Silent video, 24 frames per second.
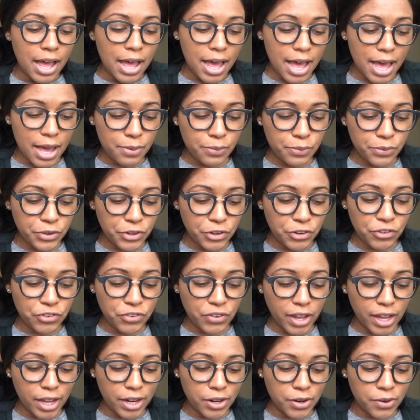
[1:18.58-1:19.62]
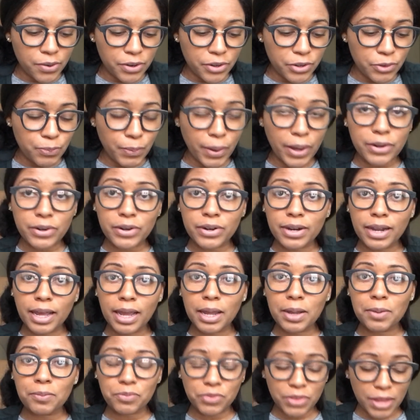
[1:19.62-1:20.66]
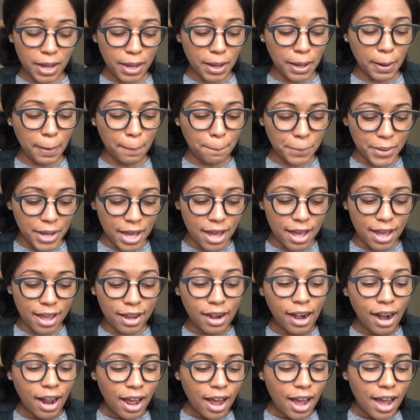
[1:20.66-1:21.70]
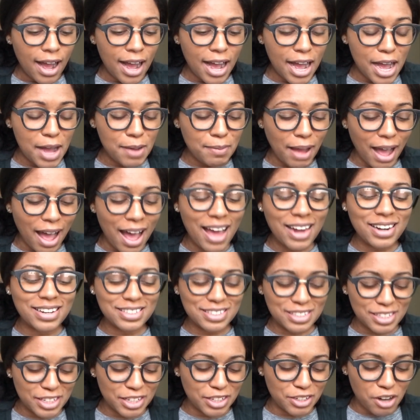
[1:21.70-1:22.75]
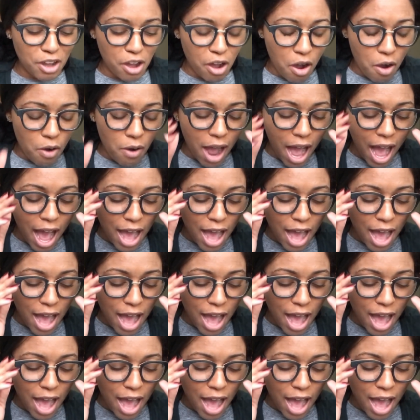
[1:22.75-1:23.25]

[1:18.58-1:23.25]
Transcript: I would say don't expect a damn thing, but honestly, no.